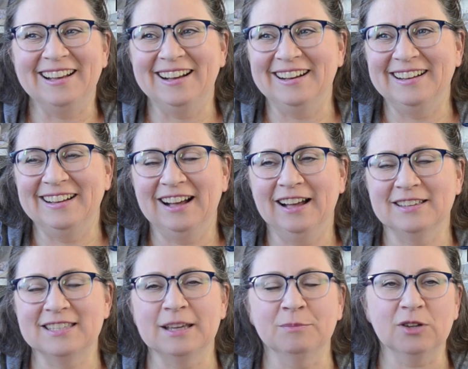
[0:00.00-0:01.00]
I
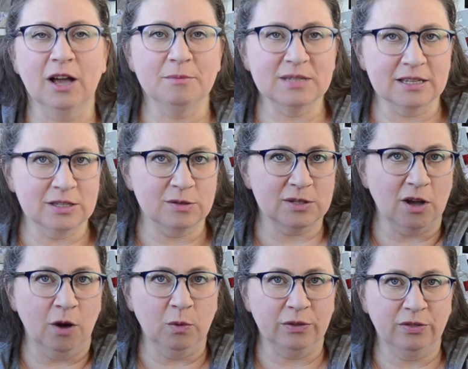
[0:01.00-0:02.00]
sometimes, as you
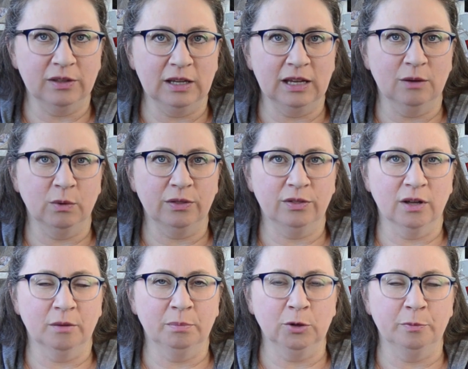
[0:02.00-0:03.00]
saw with
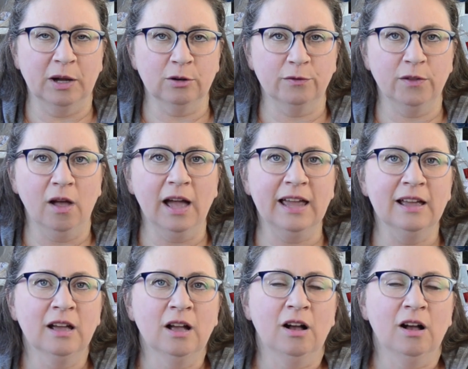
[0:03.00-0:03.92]
the blue butterfly,